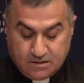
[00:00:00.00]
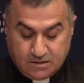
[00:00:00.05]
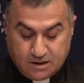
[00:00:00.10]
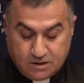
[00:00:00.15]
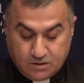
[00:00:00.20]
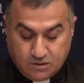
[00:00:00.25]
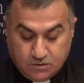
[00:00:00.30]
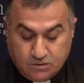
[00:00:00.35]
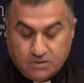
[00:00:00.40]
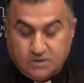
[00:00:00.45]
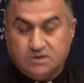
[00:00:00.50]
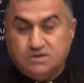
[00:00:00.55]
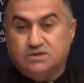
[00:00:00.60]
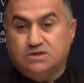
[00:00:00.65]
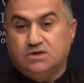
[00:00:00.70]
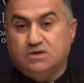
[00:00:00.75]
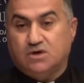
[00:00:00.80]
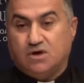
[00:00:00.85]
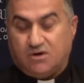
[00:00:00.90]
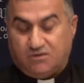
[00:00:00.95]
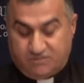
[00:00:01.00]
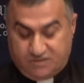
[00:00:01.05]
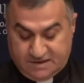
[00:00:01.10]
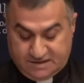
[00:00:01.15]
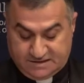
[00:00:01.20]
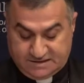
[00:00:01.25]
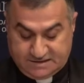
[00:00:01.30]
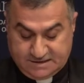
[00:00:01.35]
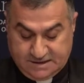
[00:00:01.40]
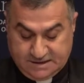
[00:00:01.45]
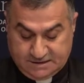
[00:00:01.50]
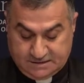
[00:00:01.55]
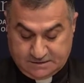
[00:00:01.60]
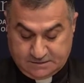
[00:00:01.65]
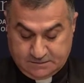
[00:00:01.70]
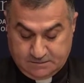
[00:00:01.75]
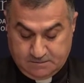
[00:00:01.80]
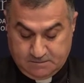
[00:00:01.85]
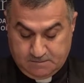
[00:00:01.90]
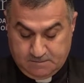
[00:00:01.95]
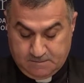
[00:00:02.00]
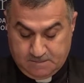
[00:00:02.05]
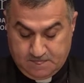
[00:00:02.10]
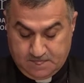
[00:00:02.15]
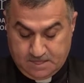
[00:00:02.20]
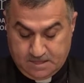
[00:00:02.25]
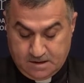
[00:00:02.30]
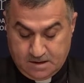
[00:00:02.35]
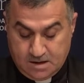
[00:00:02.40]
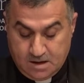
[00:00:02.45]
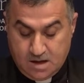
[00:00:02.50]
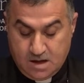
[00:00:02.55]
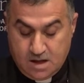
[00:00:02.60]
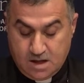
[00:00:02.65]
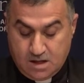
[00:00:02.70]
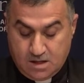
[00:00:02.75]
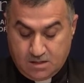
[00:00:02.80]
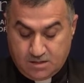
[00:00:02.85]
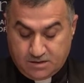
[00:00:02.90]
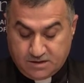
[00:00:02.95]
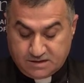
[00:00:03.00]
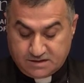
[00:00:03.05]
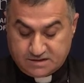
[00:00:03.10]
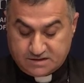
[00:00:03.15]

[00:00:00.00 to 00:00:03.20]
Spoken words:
the unity of the state. This